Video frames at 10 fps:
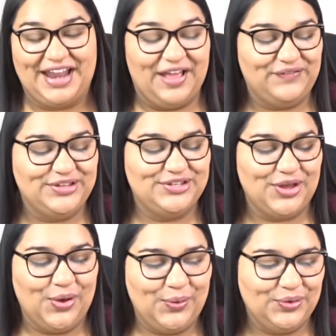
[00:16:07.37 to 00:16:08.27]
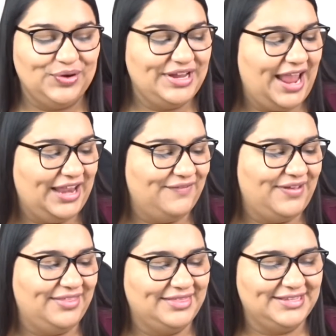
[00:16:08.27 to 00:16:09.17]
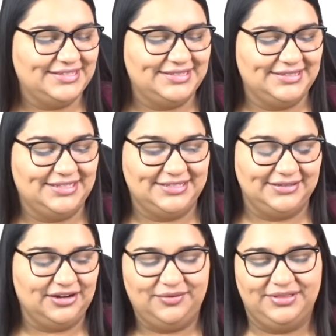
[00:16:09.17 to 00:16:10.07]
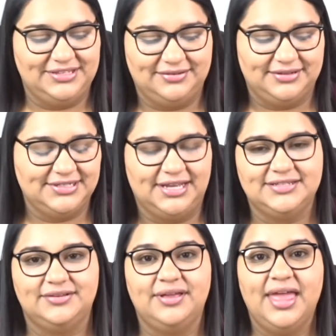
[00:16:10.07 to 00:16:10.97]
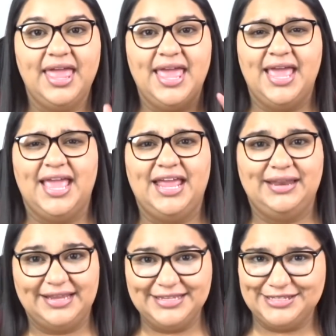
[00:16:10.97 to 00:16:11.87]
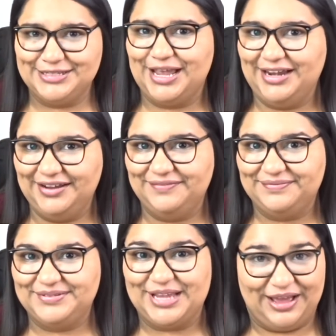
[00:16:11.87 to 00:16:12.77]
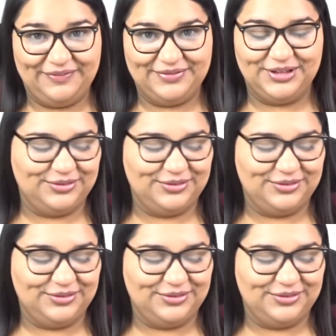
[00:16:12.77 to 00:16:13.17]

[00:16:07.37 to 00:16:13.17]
I feel so creative in this girl with this horizontal. It is kind of tough.